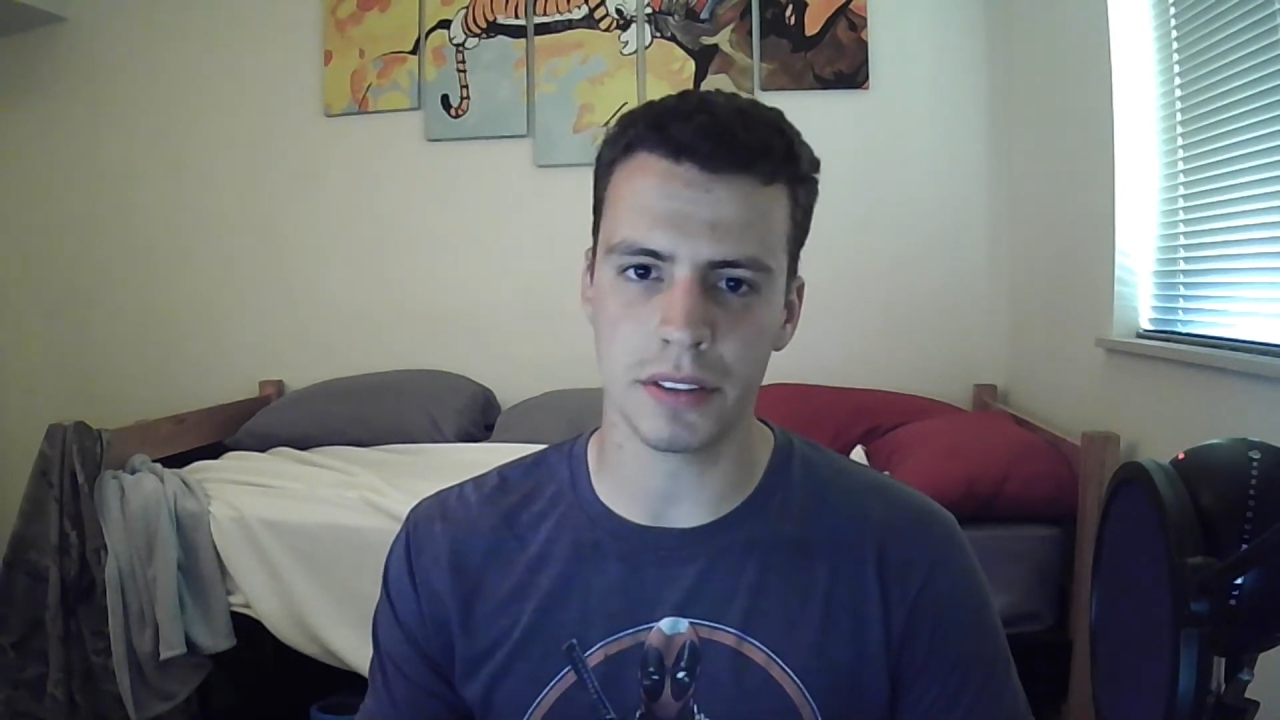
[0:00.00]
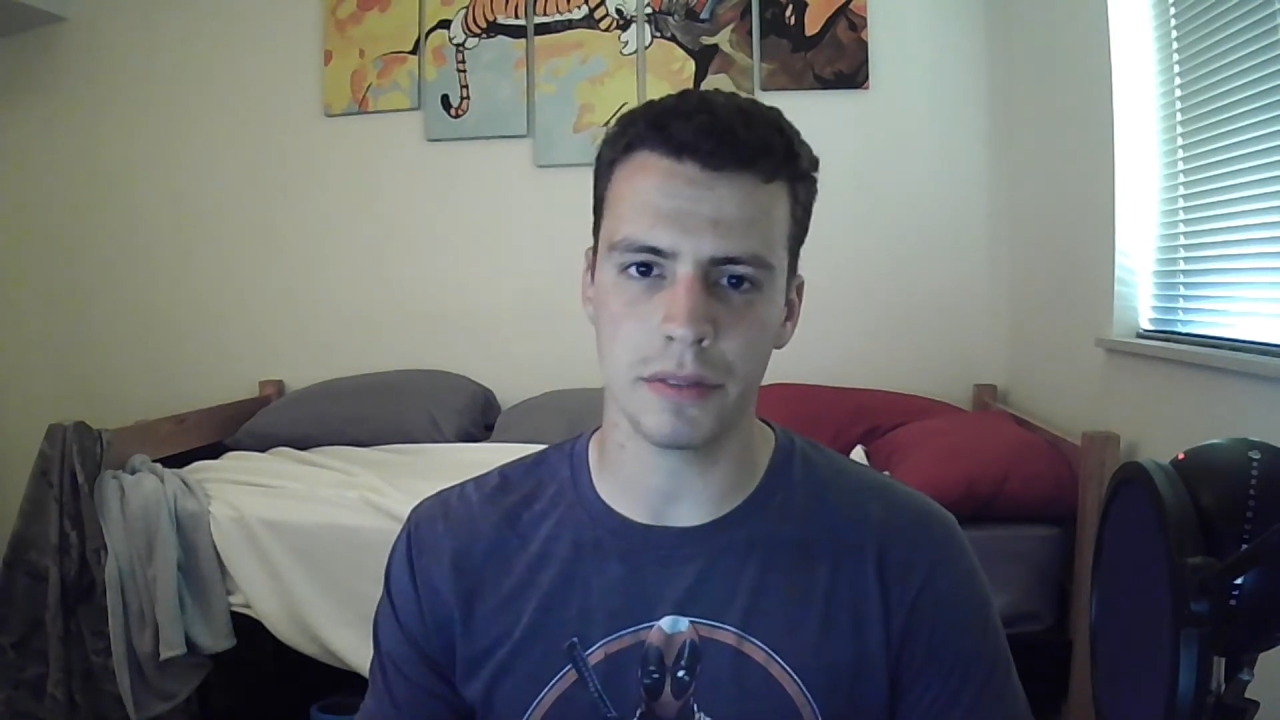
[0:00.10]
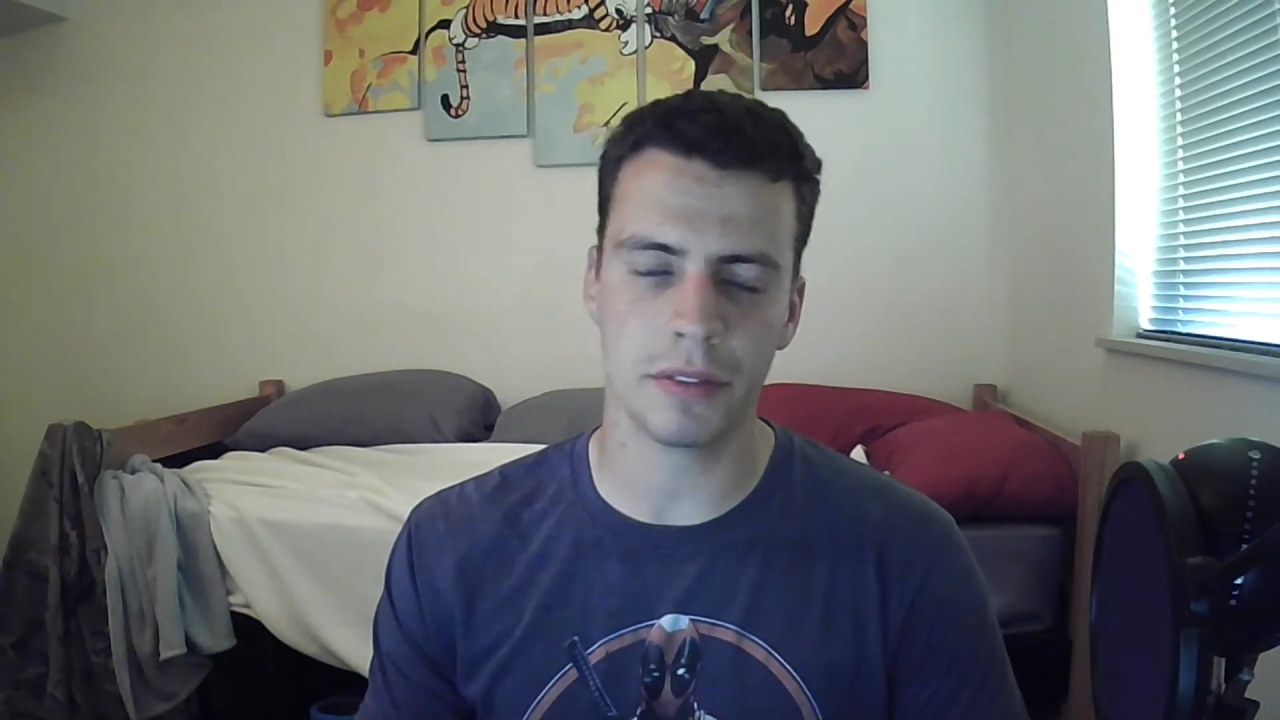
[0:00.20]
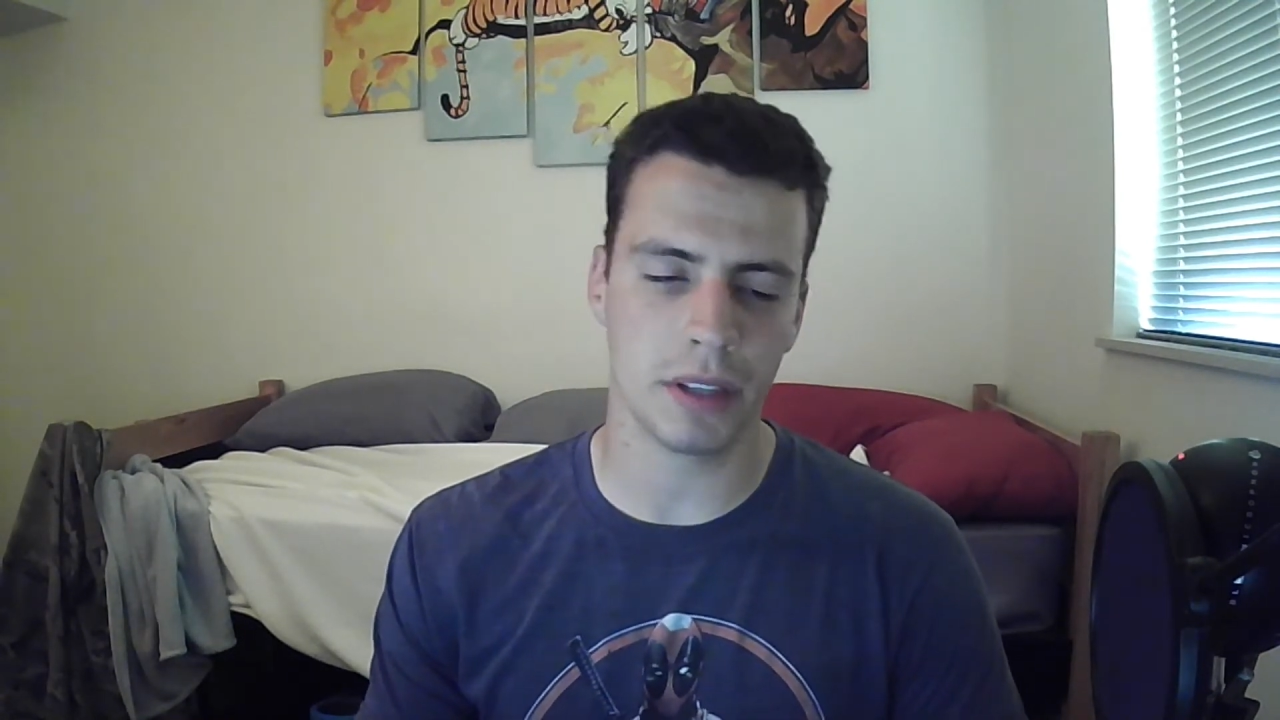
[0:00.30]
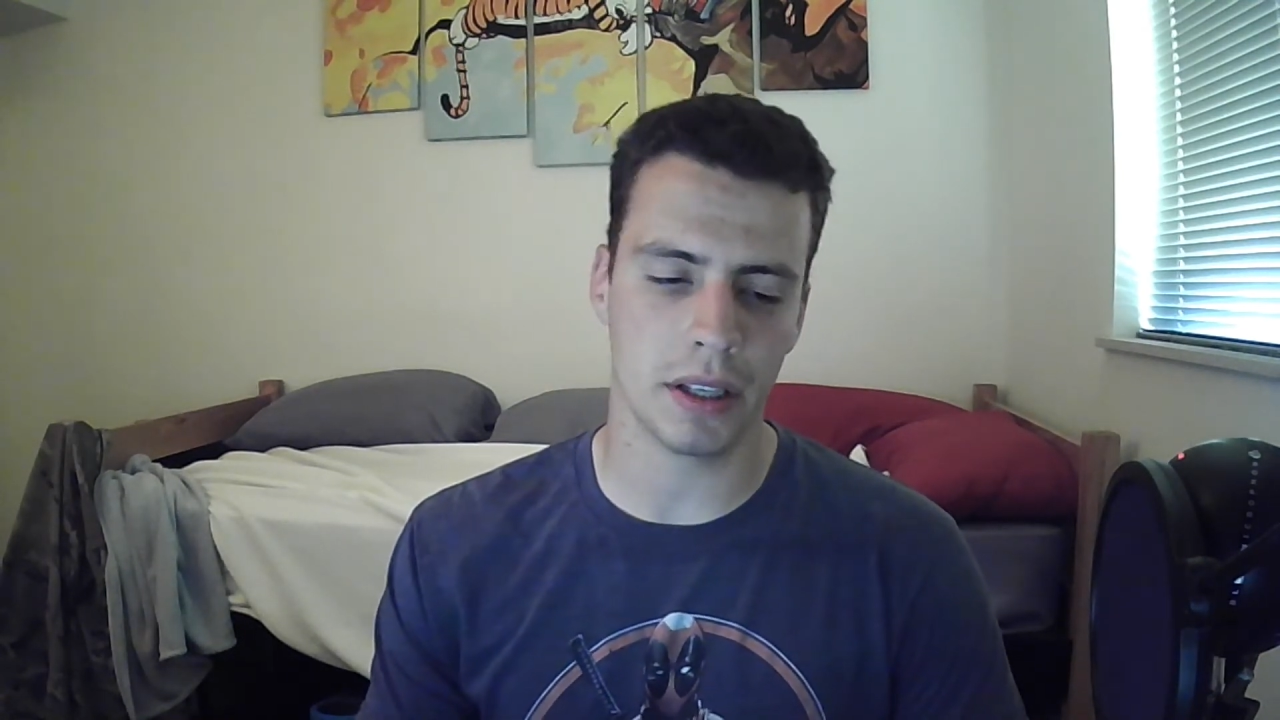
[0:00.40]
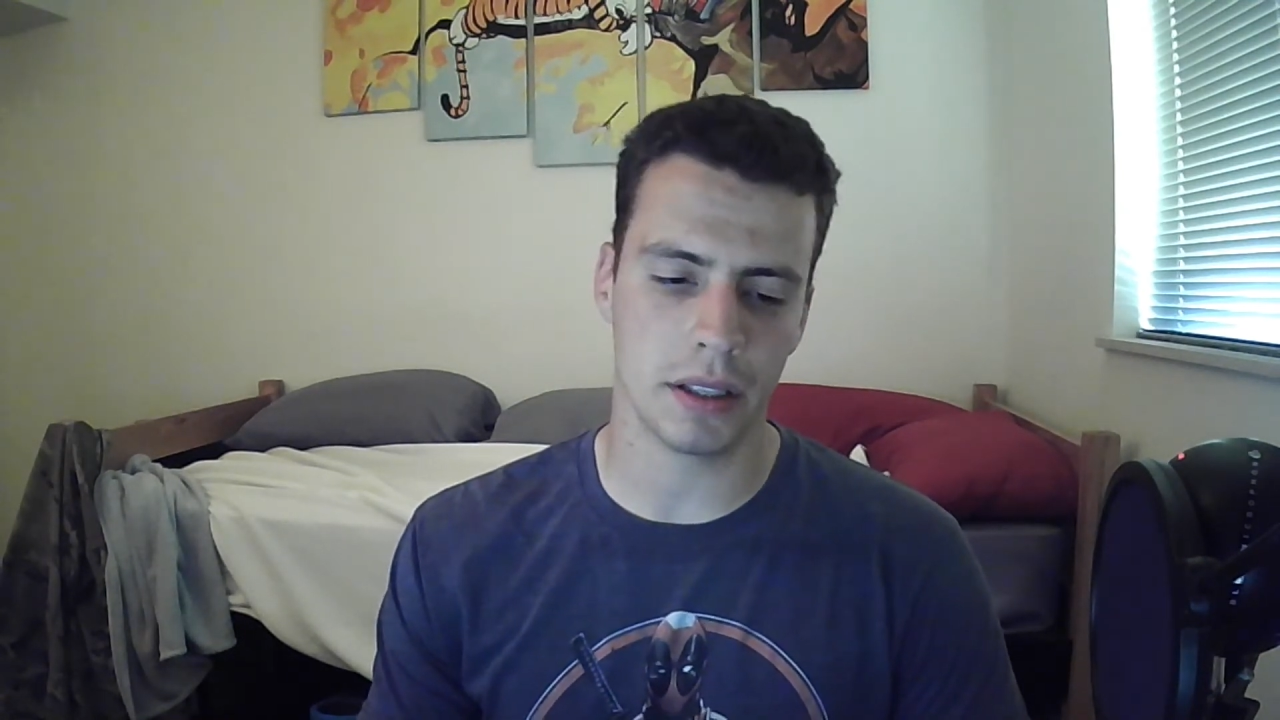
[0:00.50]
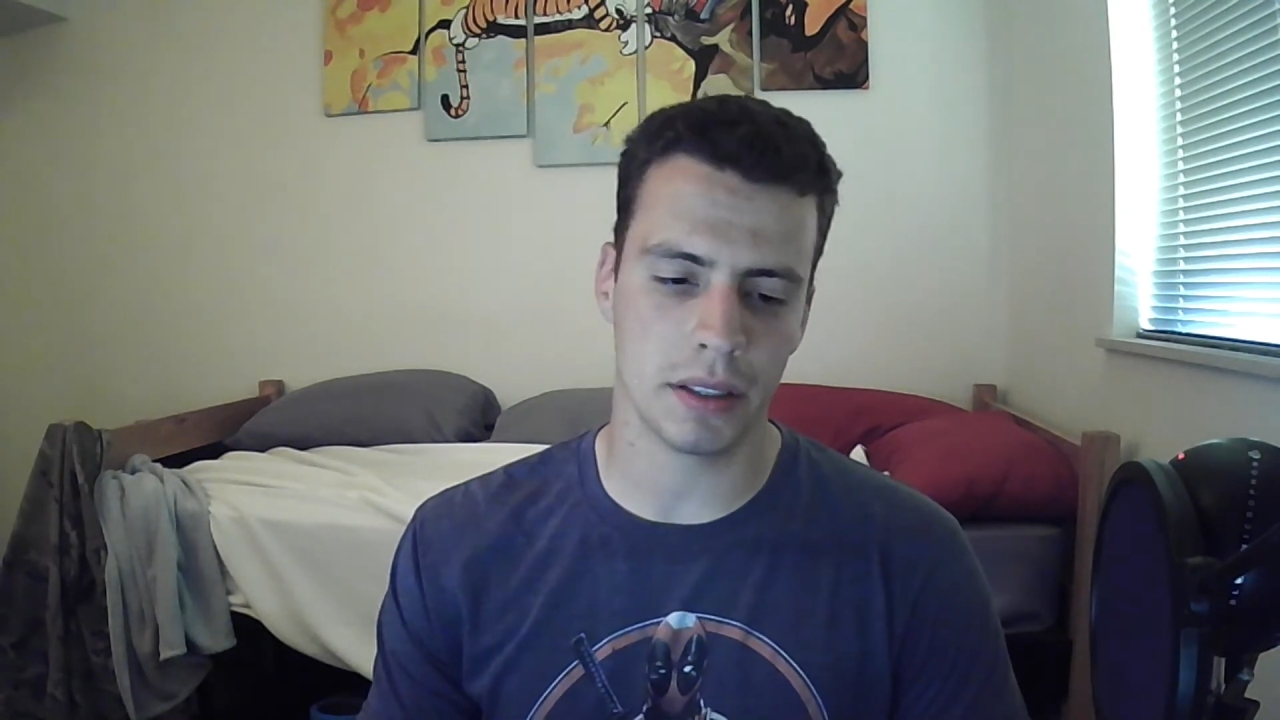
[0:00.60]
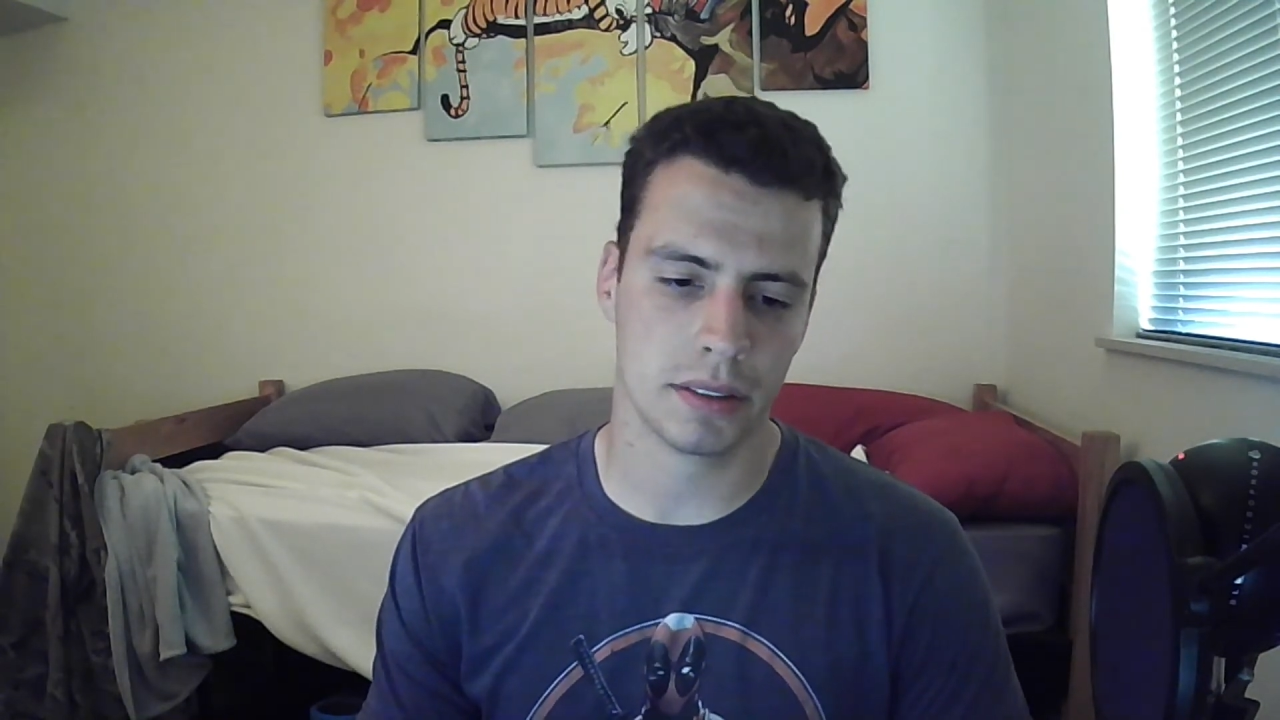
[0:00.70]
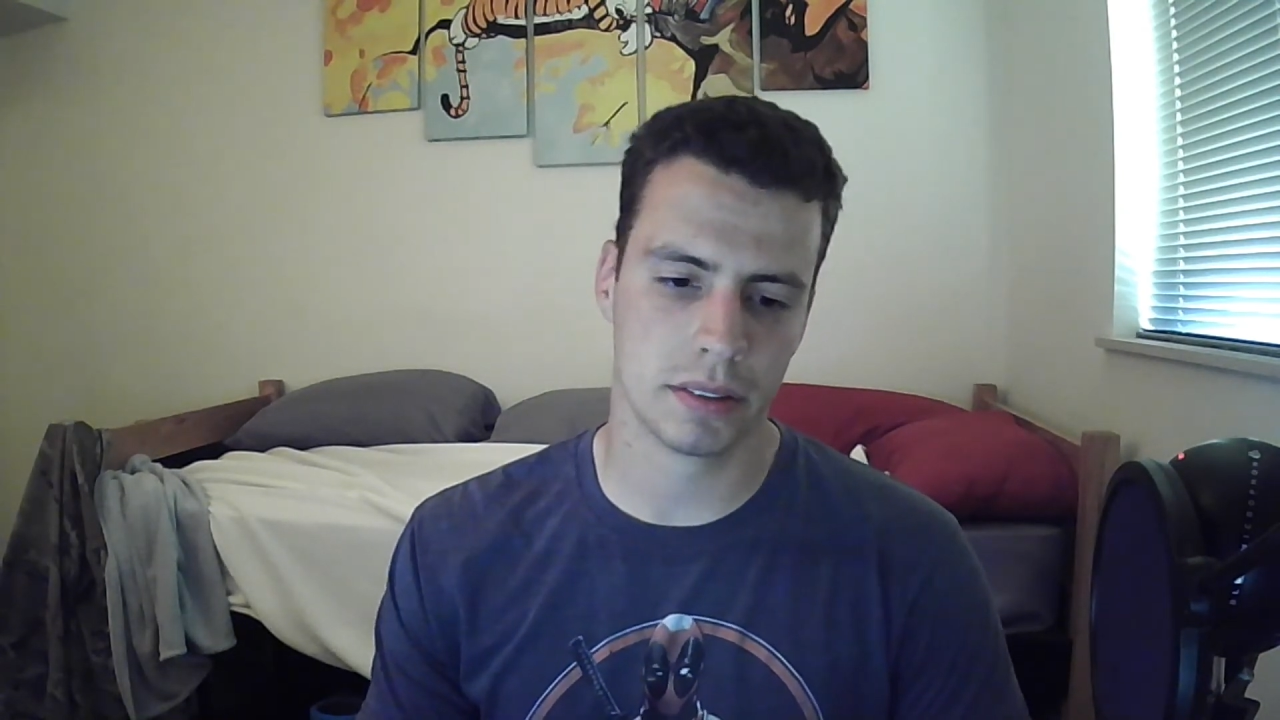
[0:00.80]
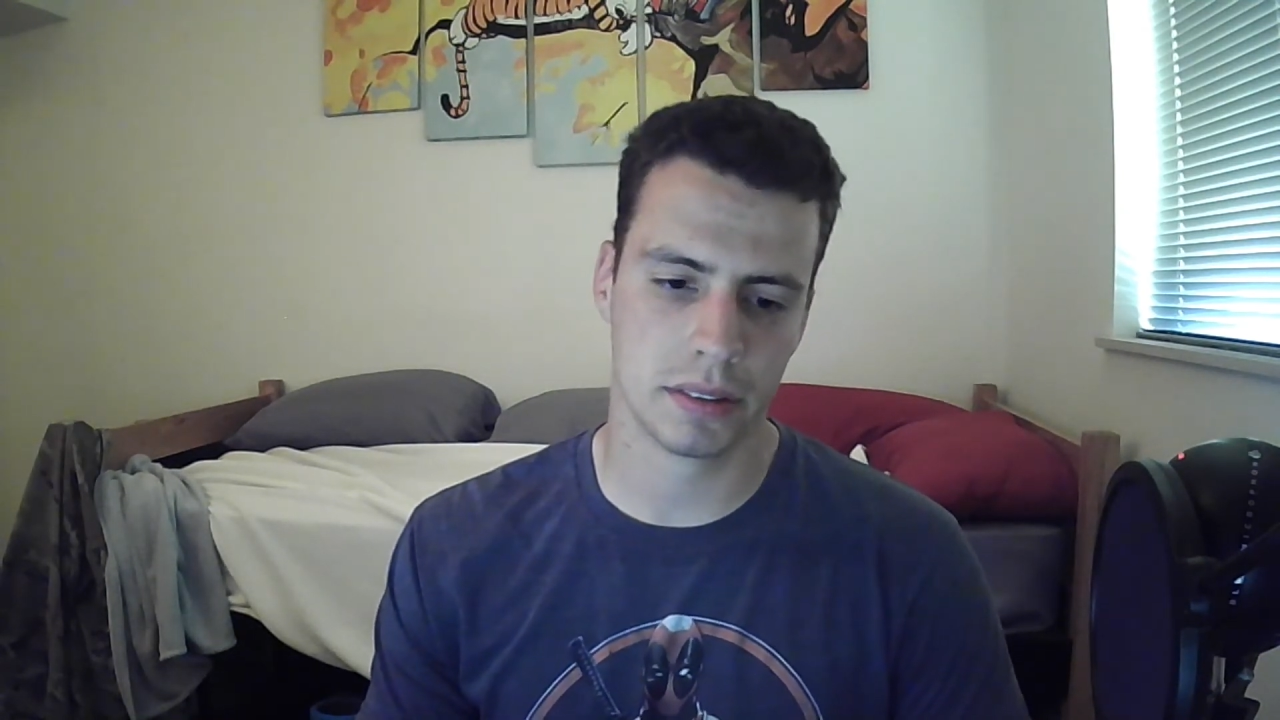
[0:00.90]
of